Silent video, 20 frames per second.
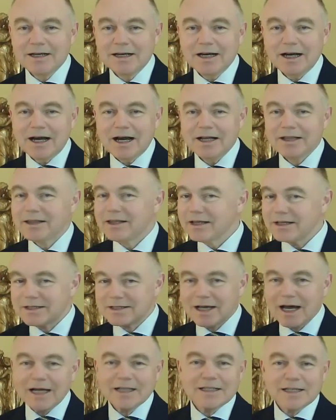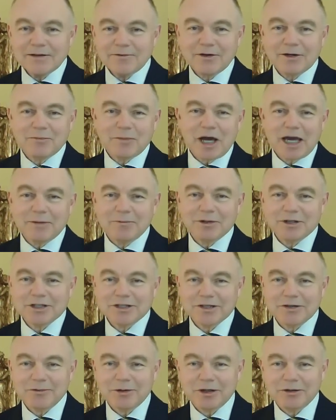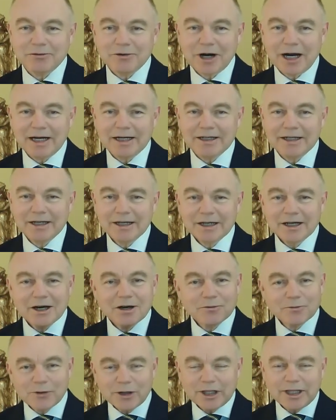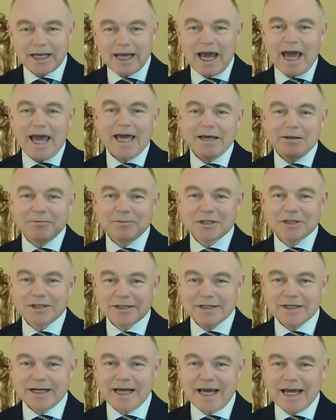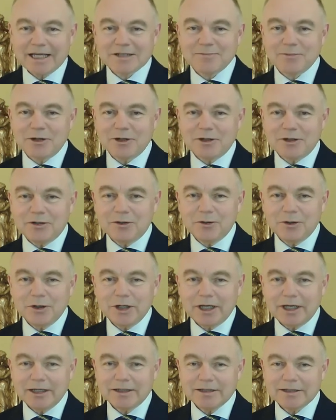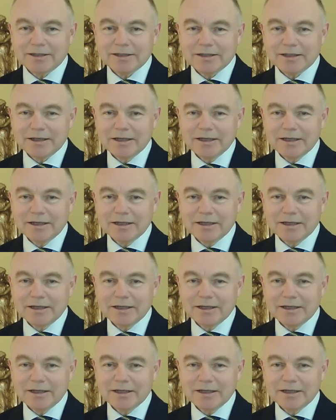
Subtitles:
and the scientific papers that we write are really aimed at an expert audience.